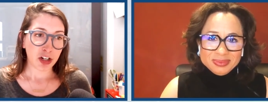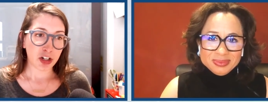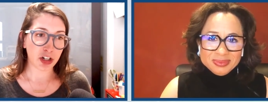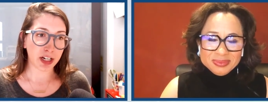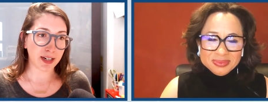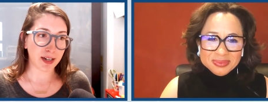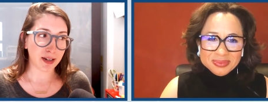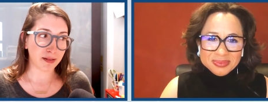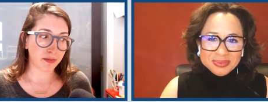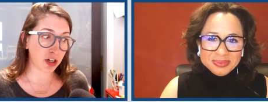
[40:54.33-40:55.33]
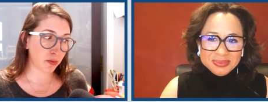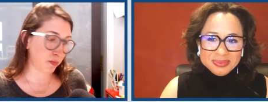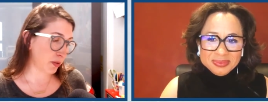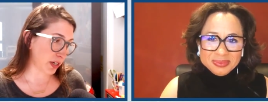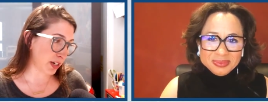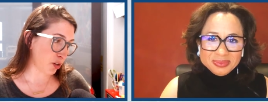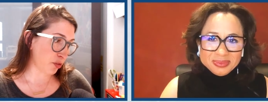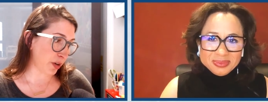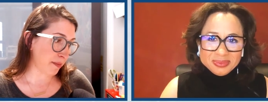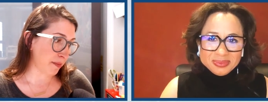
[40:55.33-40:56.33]
Speaker 1: she is a, she is a dear friend
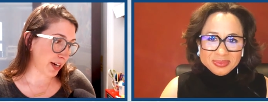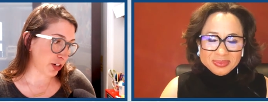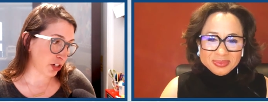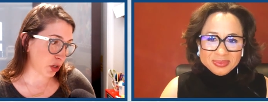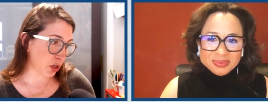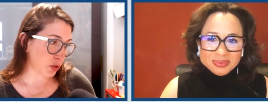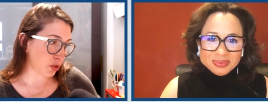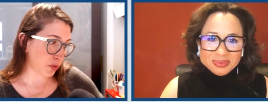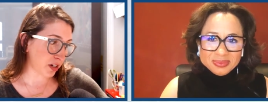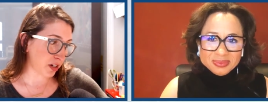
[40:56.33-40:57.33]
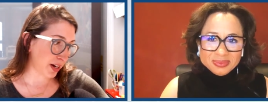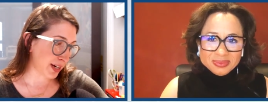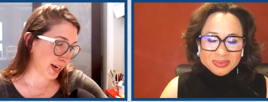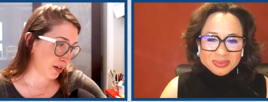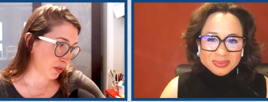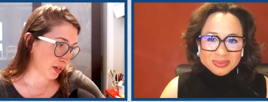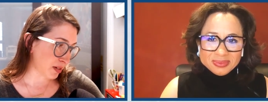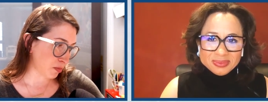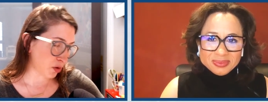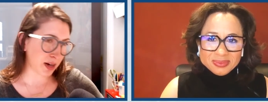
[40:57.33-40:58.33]
of mine. She's in Costa Rica right now doing some
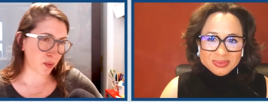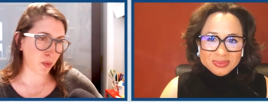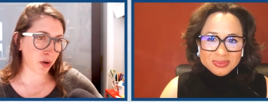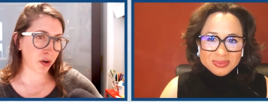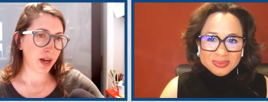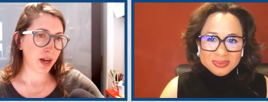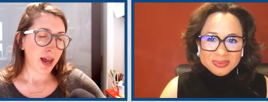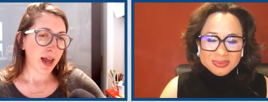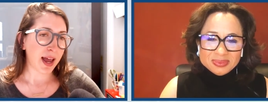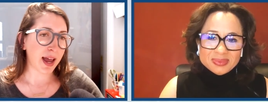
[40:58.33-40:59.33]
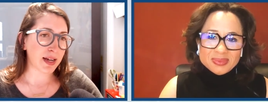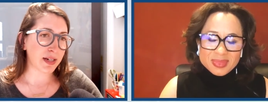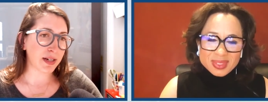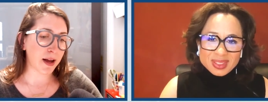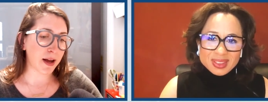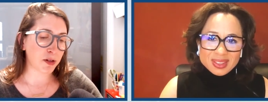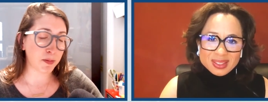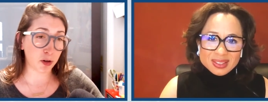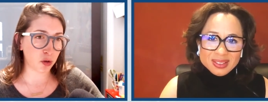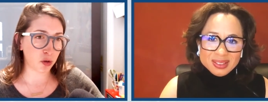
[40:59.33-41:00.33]
great work and um,
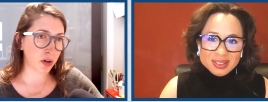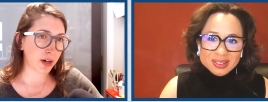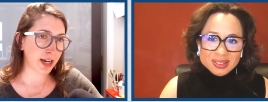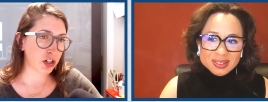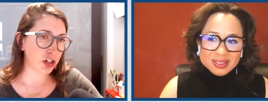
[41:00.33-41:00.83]
spiritual work. And